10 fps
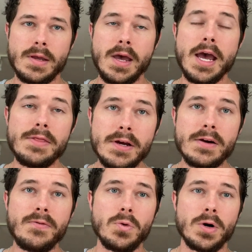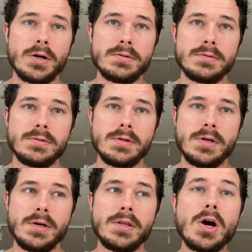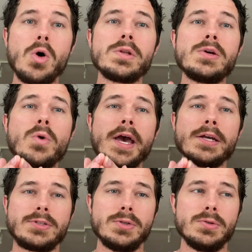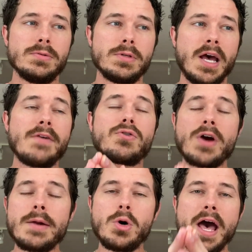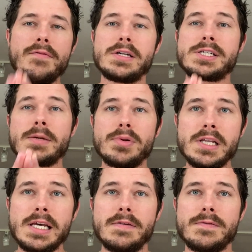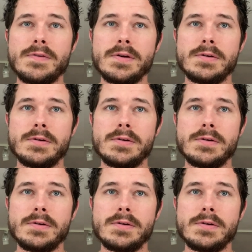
And therefore, the only way to have credible evidence to believe